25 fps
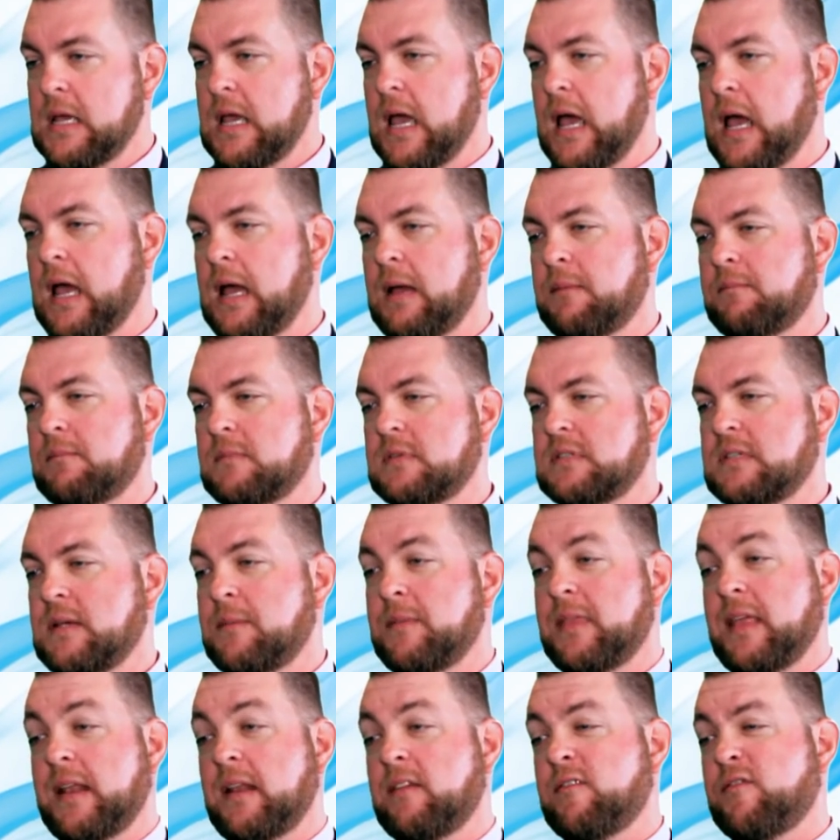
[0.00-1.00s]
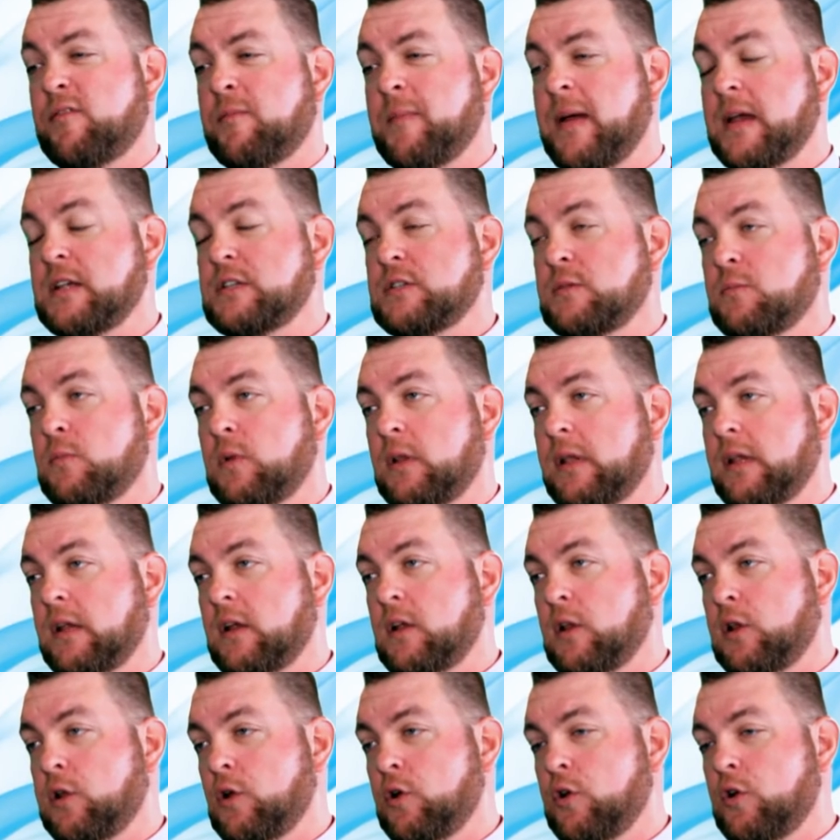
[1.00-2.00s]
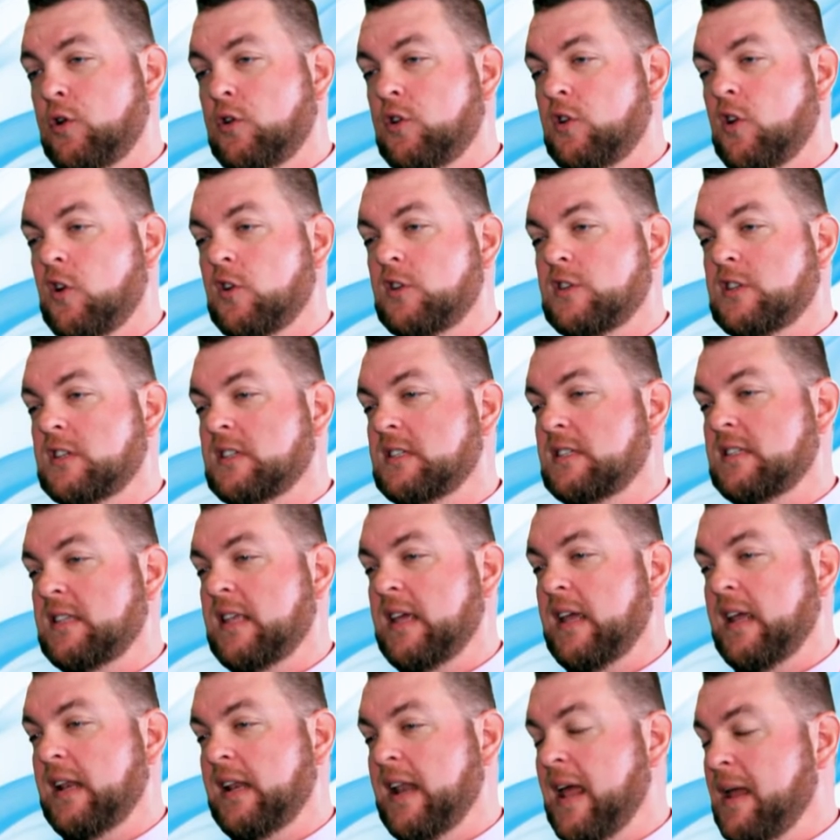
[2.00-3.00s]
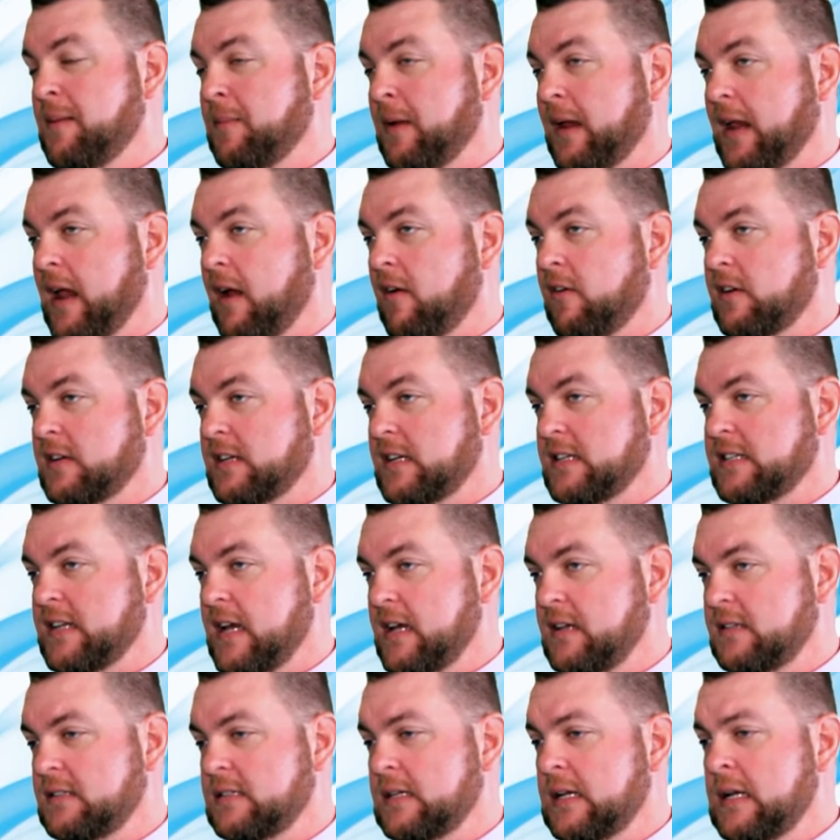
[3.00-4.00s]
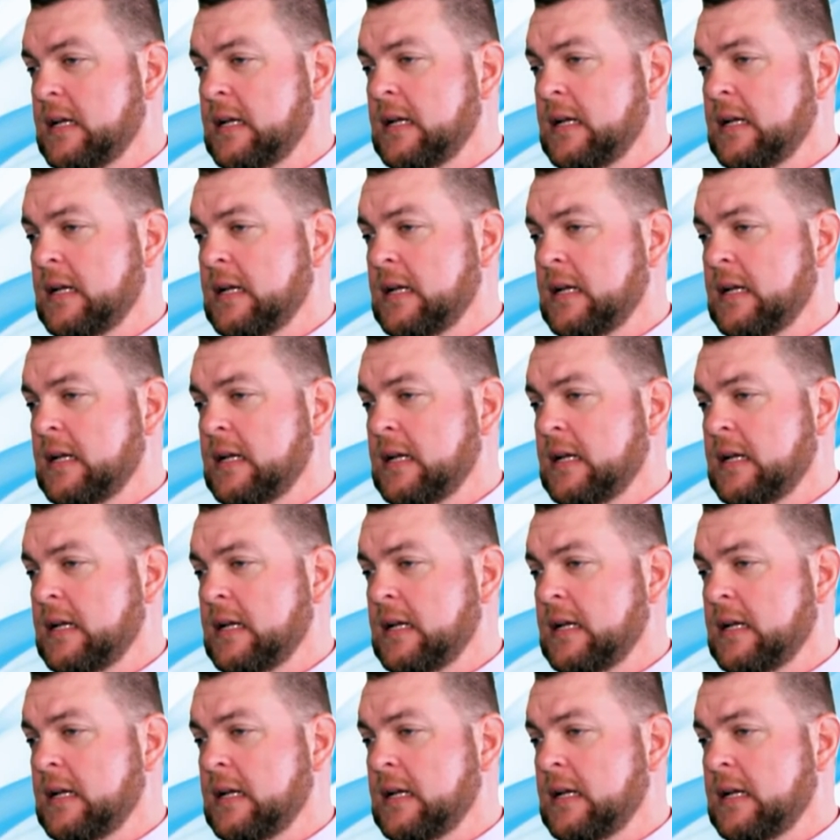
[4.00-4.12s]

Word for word: Um, some of that information will include not just their name and current details,